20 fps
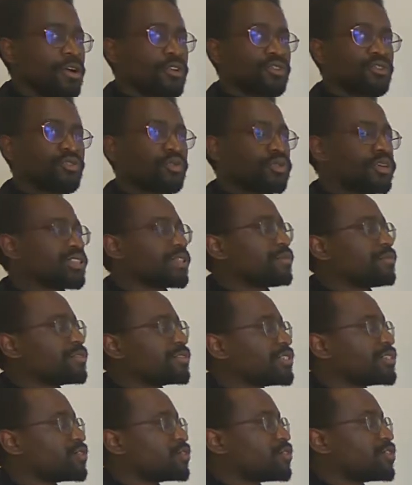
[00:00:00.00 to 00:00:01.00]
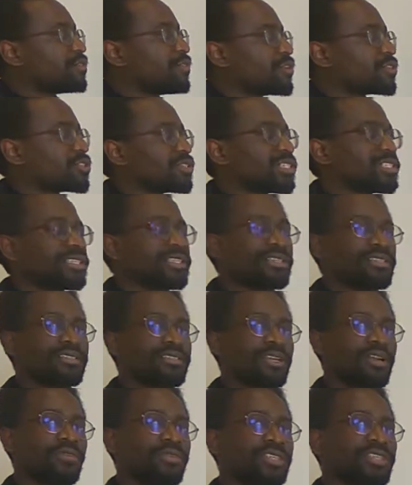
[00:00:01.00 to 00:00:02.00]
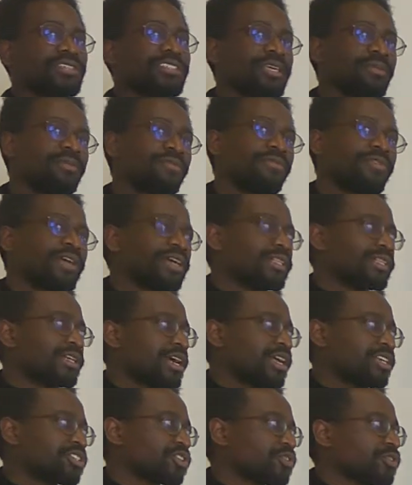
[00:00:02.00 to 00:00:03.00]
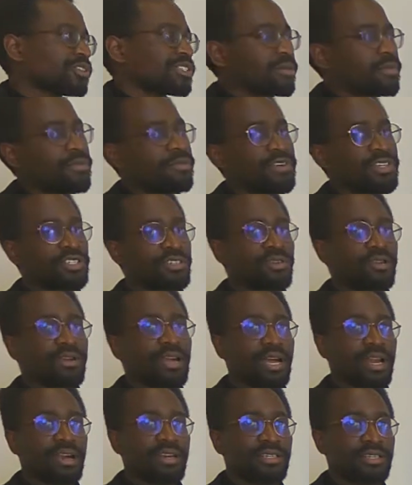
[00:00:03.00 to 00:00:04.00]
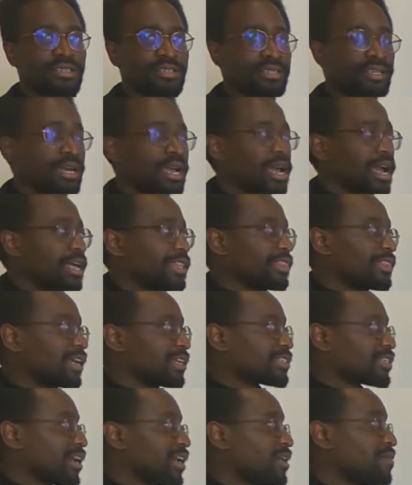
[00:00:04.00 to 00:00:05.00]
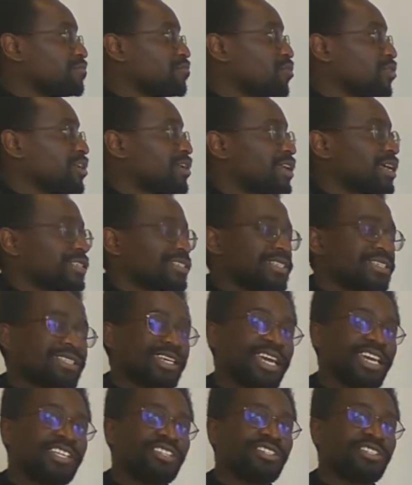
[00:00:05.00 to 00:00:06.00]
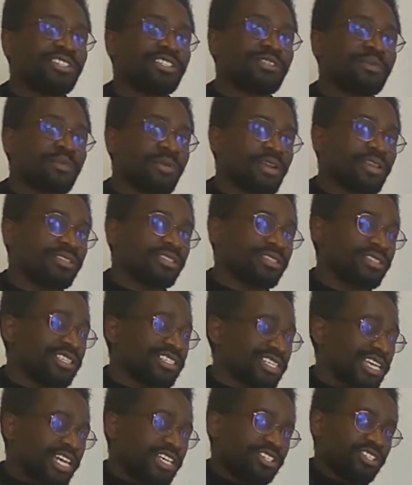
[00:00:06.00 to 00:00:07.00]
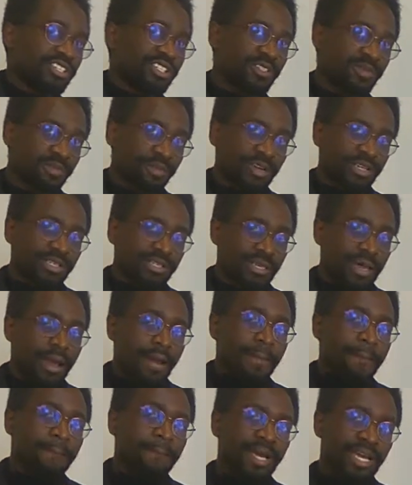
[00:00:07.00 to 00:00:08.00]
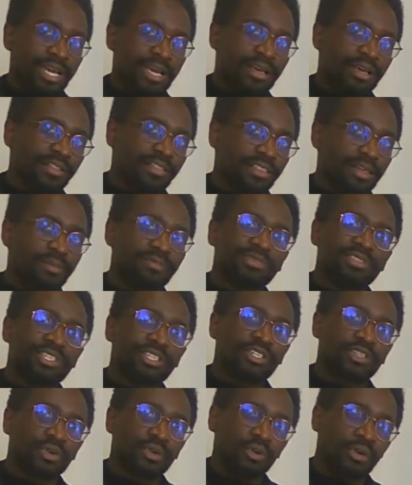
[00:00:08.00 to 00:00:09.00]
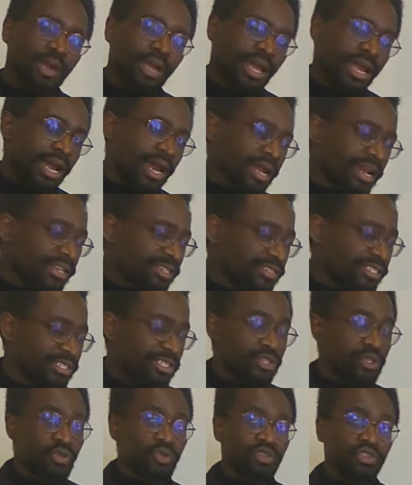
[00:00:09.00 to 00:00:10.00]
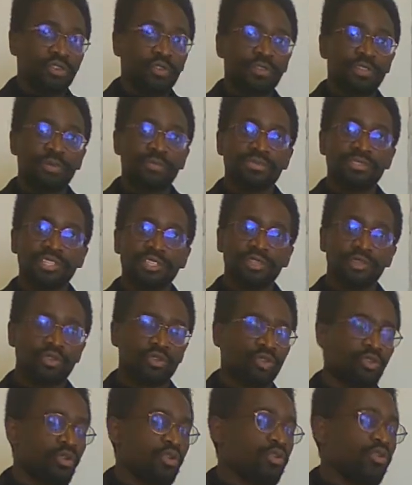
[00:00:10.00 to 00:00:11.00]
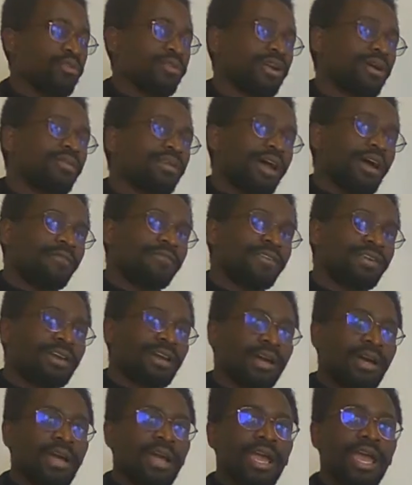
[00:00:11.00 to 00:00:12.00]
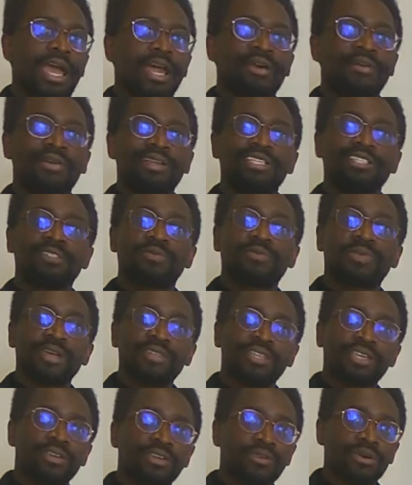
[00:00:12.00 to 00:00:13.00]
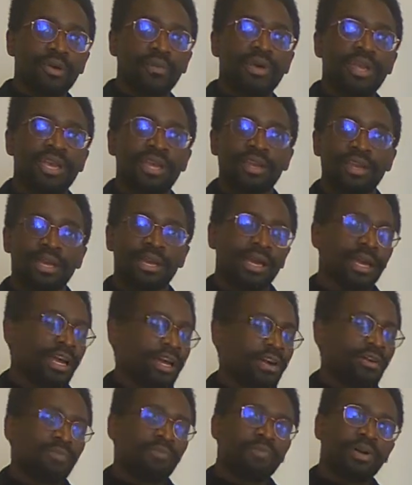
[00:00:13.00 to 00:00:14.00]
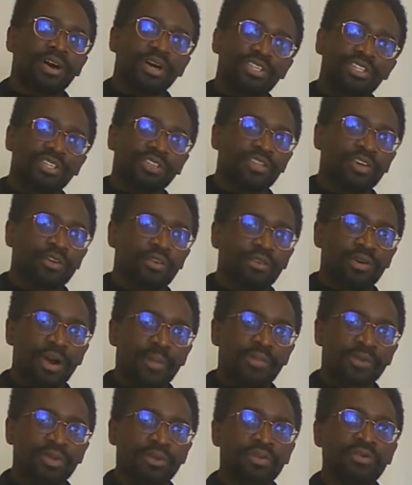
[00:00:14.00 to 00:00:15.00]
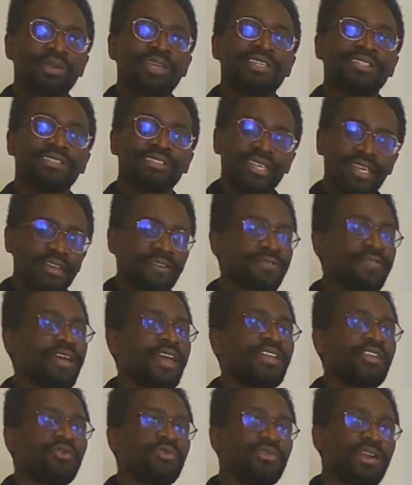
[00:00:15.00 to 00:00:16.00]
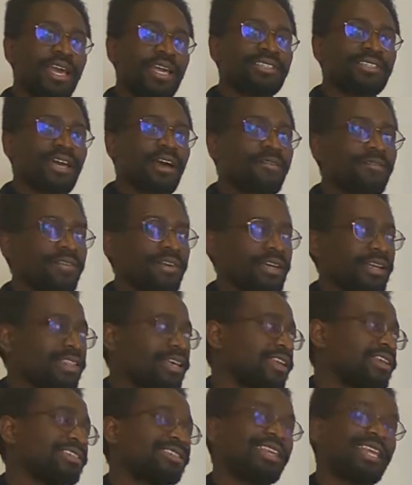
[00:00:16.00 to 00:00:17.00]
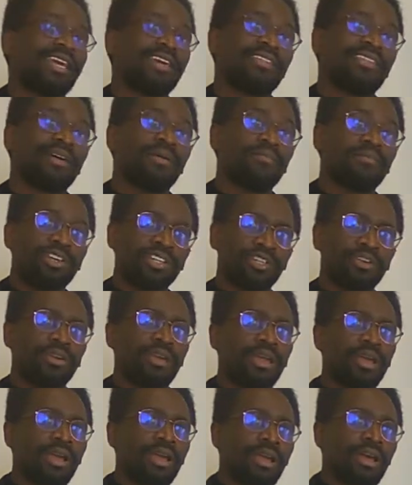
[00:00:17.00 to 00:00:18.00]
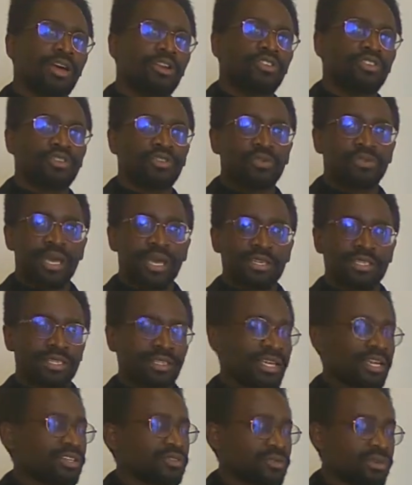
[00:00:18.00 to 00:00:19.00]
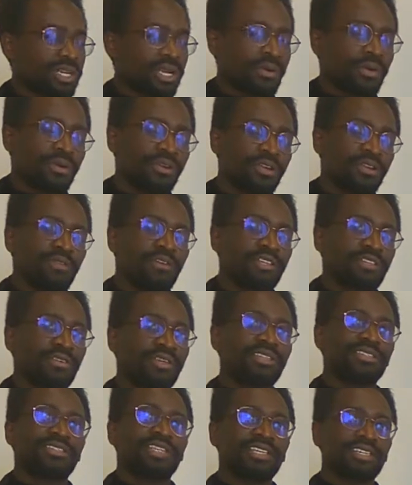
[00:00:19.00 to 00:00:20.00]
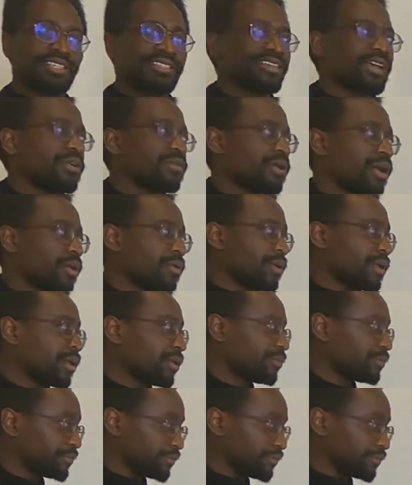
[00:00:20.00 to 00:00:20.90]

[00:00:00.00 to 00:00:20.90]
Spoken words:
So in the Mzito universe, it centers around these cultural and semi-fictional characters that are embodied as these ancient spirits. These ancient spirits pick the Mzito, and it's the duty of the Mzito to go around Africa and really spread the new awakening, purge the corruption, really save and unite Africa. That is like their mission to do that, and that is what our universe really centers around.